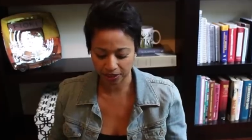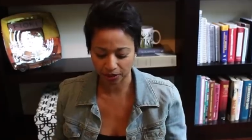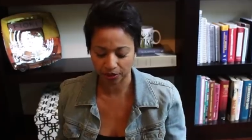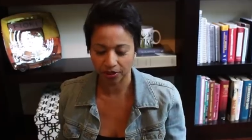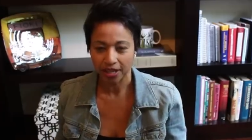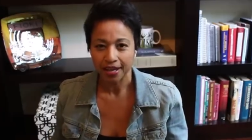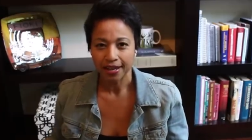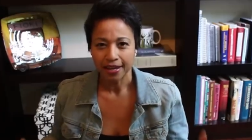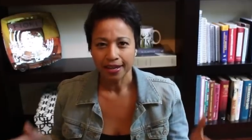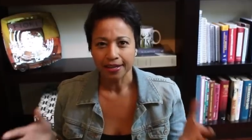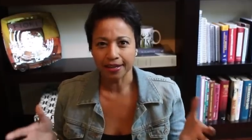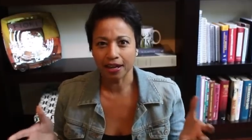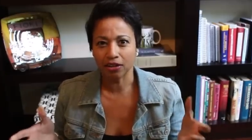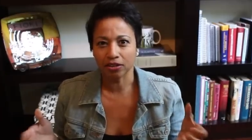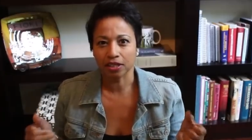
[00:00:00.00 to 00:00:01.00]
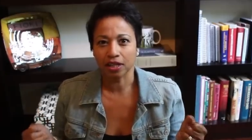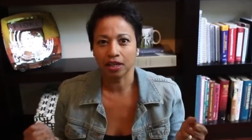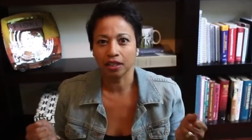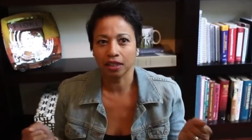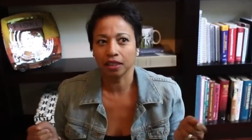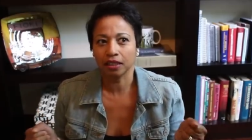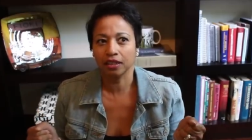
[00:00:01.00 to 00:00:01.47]
So now it's
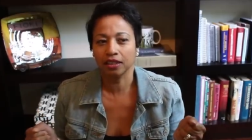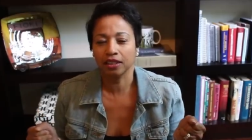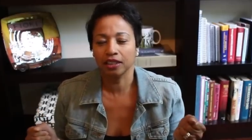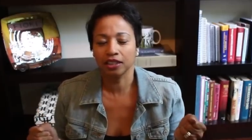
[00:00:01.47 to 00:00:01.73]
kind of like, oh,